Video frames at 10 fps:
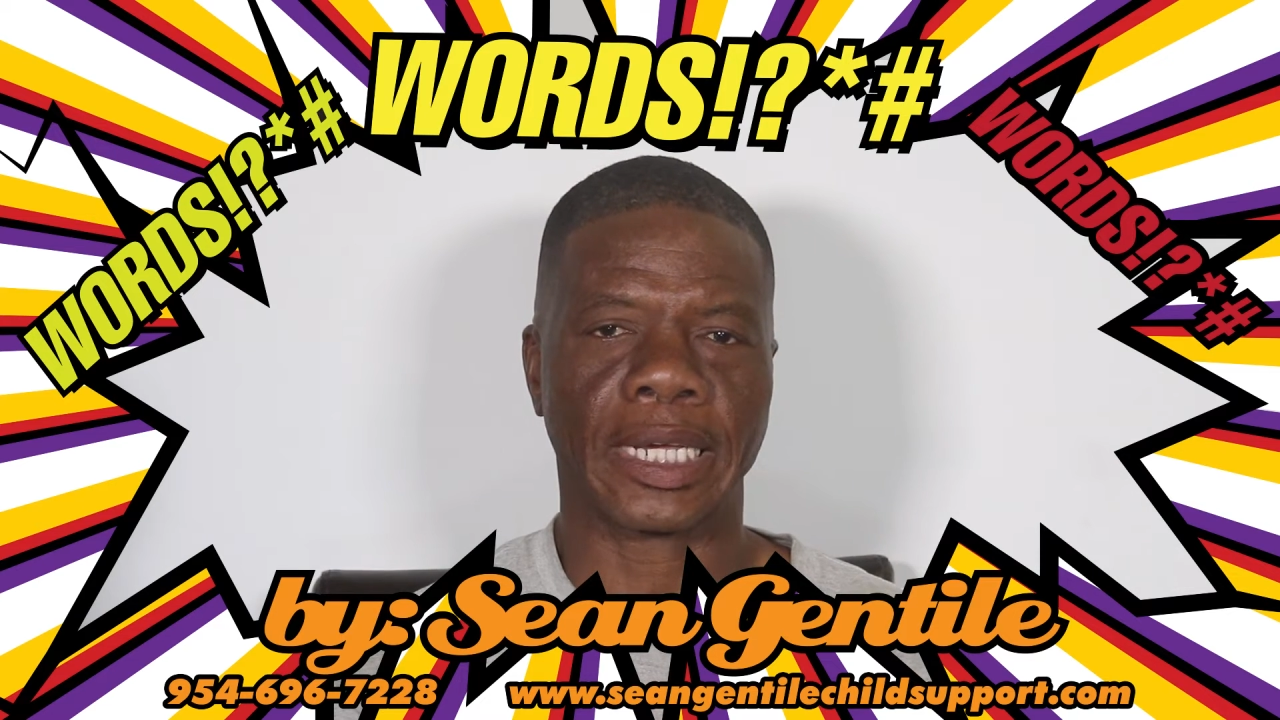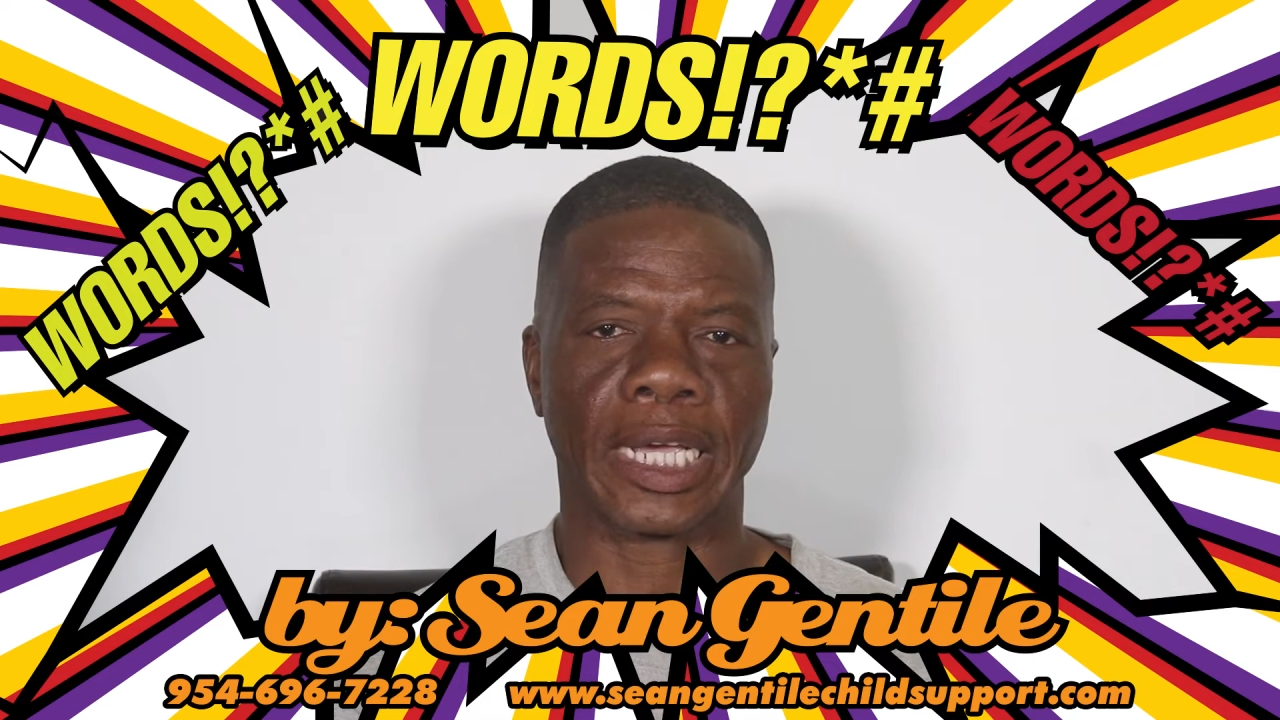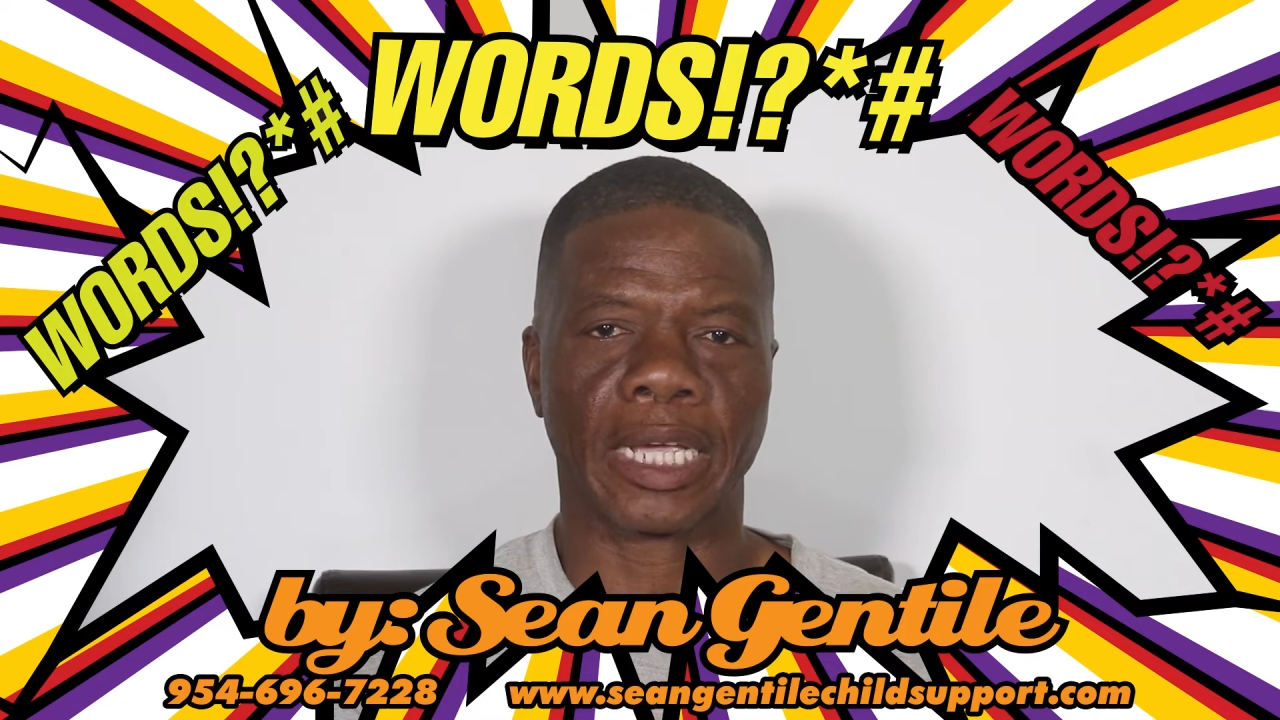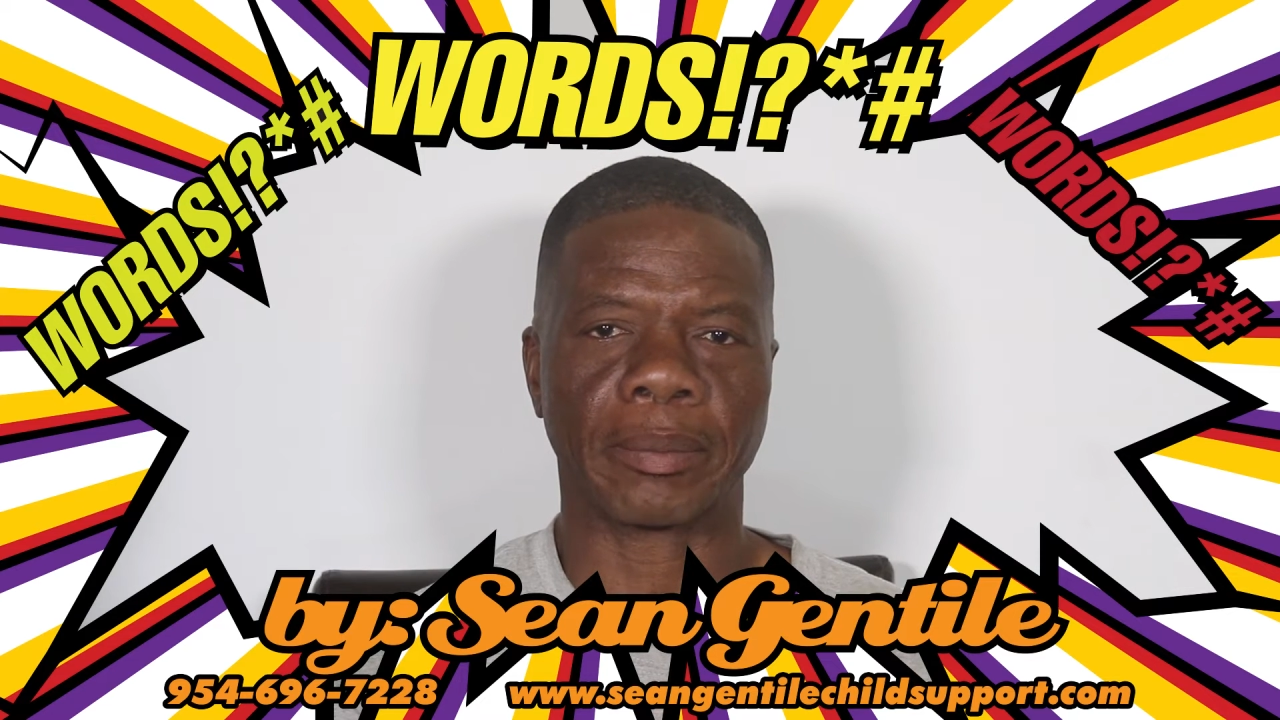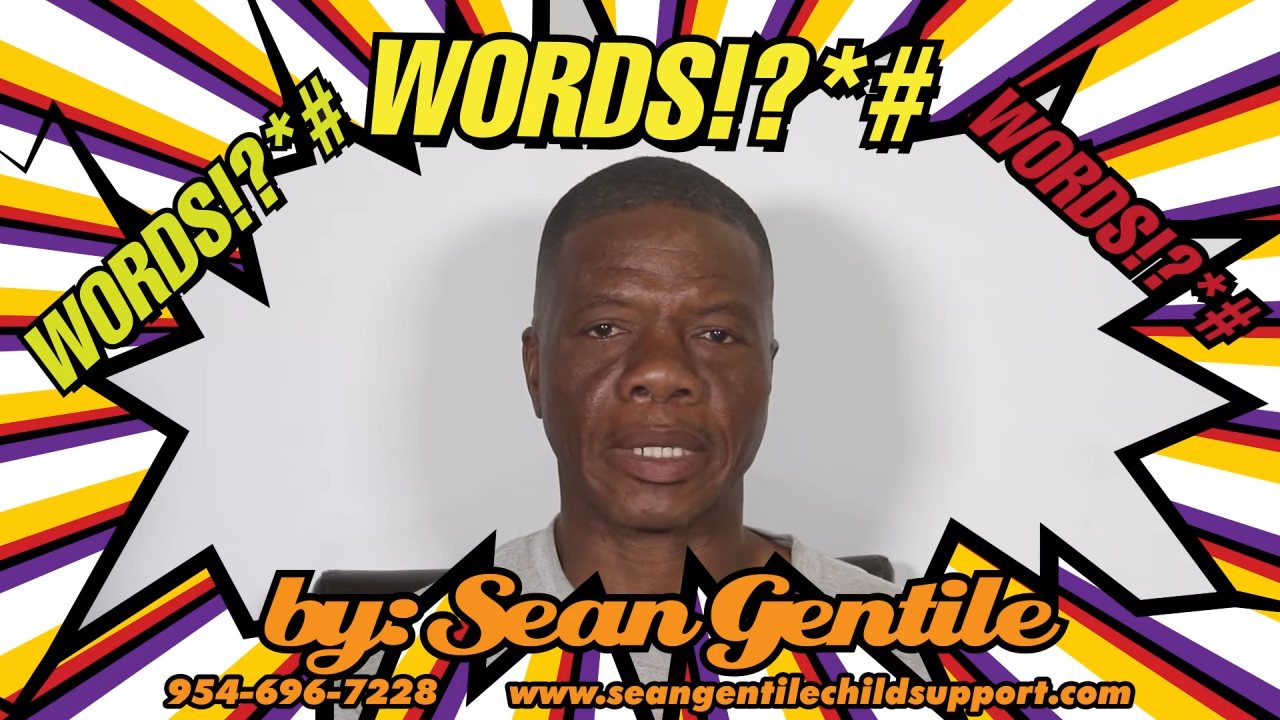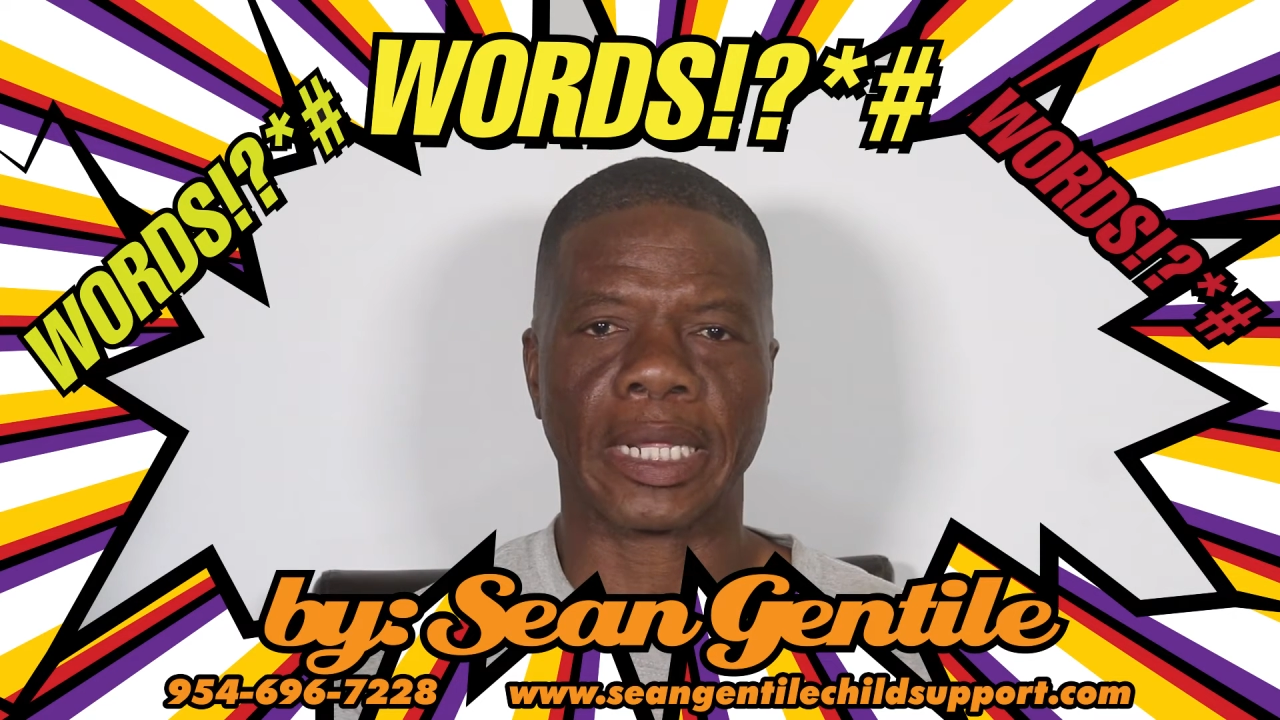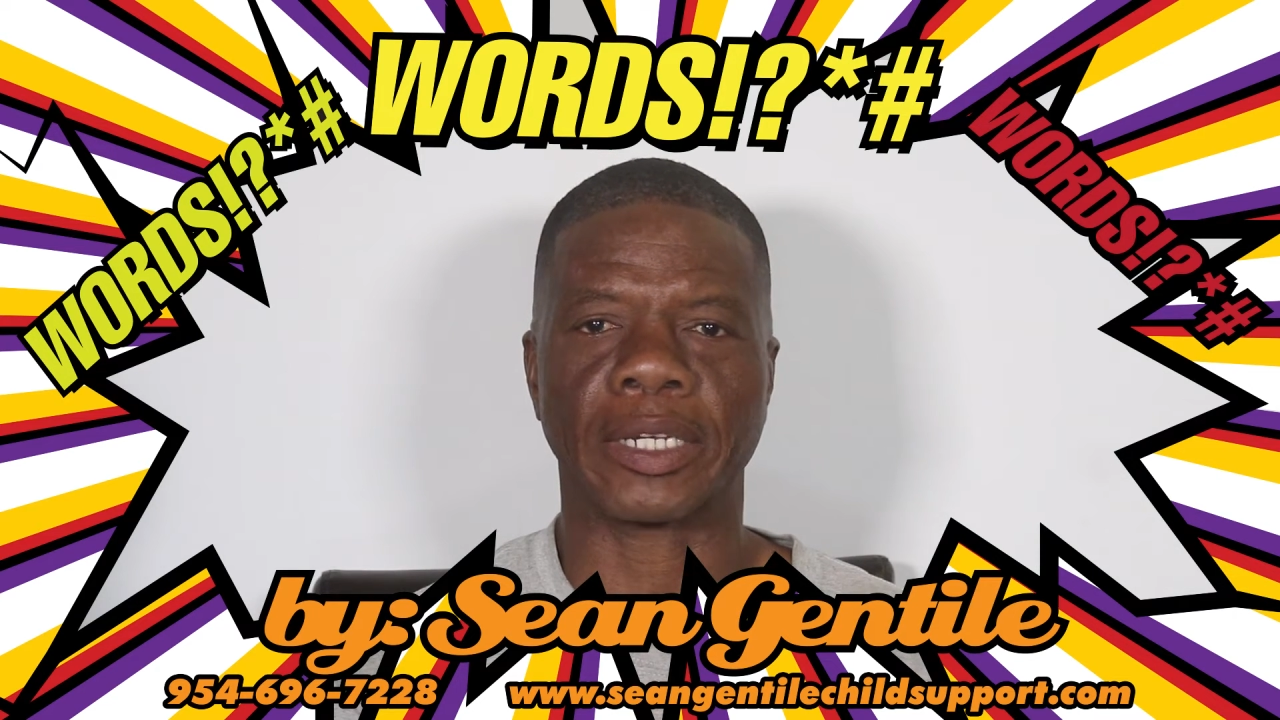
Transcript: time and